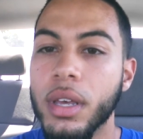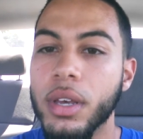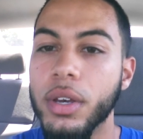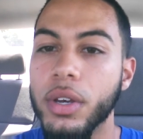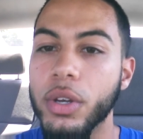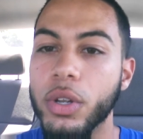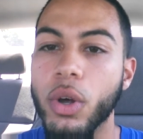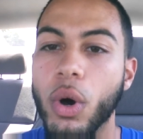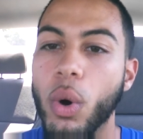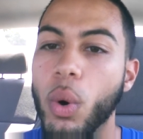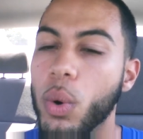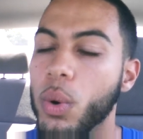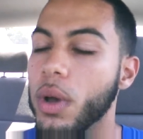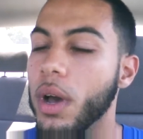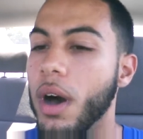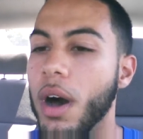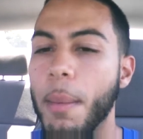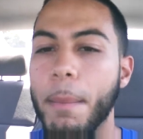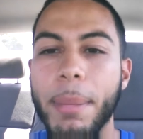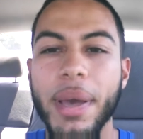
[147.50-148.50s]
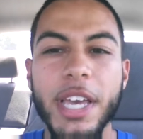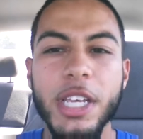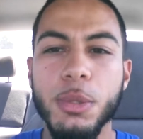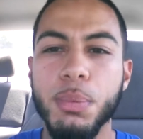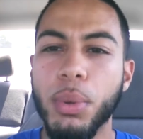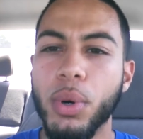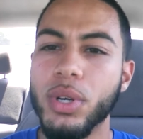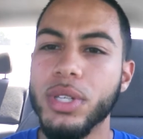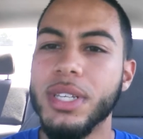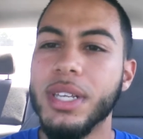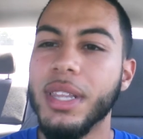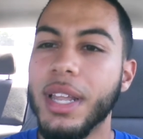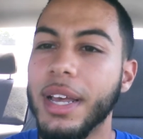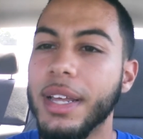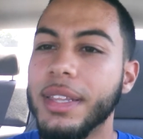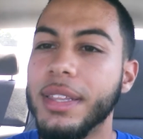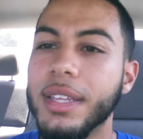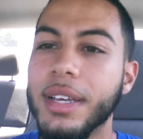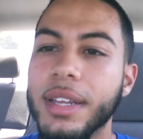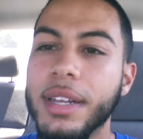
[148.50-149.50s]
You know, uh, baseball is the
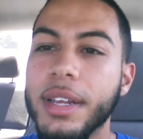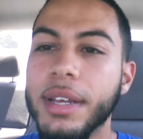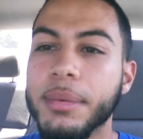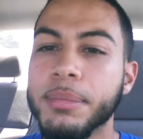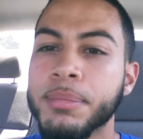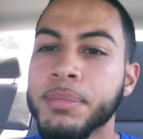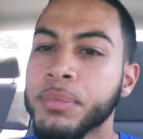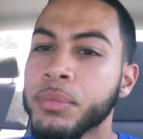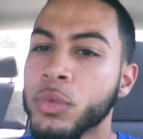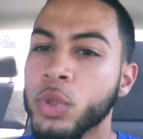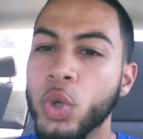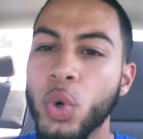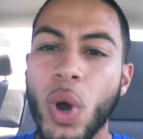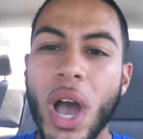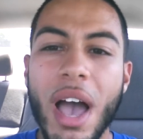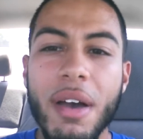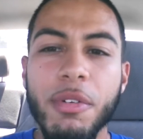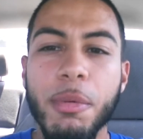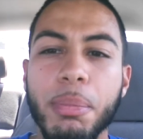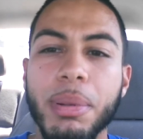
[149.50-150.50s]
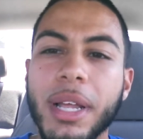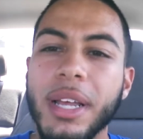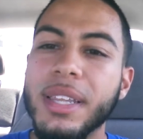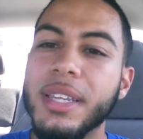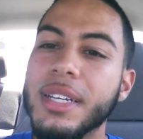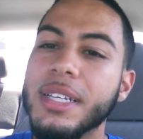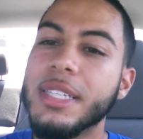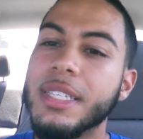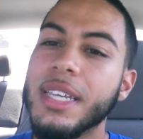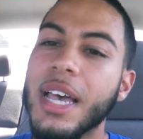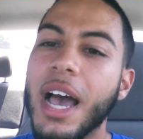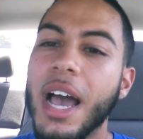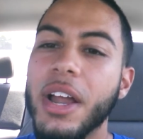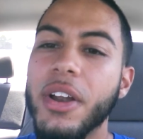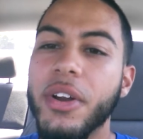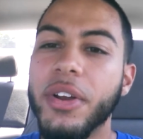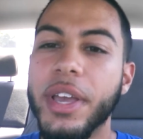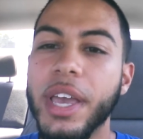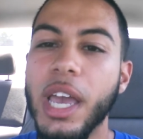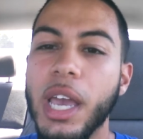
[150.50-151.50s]
ninth inning. You haven't played the
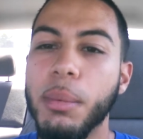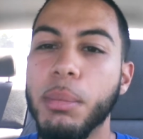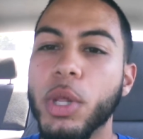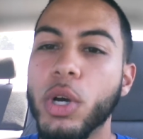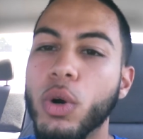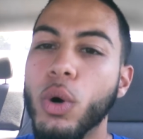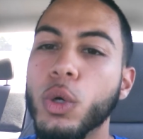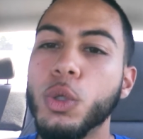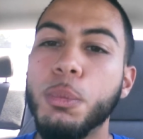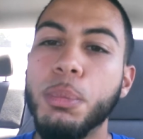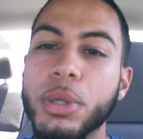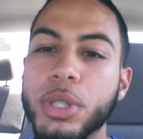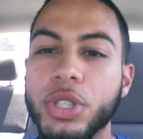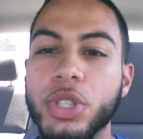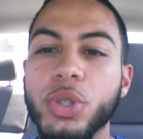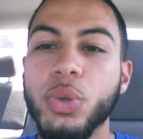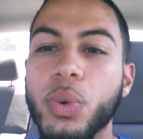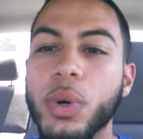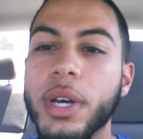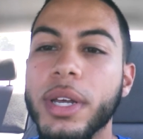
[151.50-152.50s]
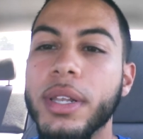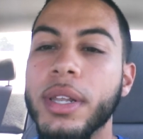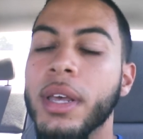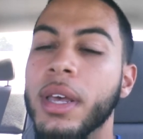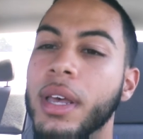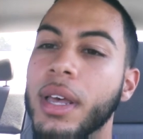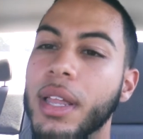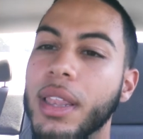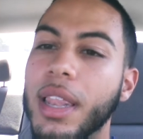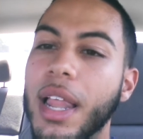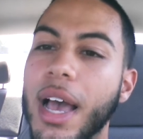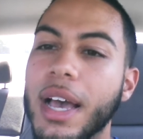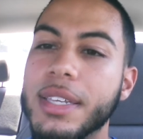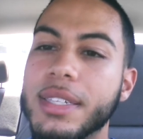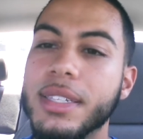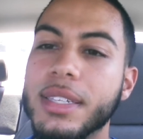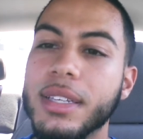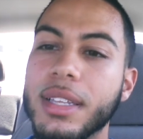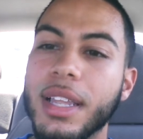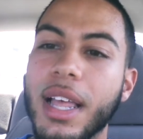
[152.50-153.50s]
entire game. The coach puts you in
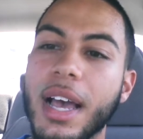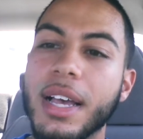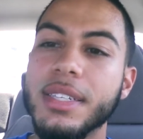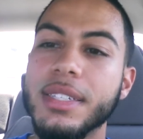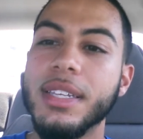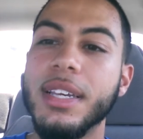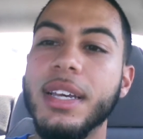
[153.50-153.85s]
last last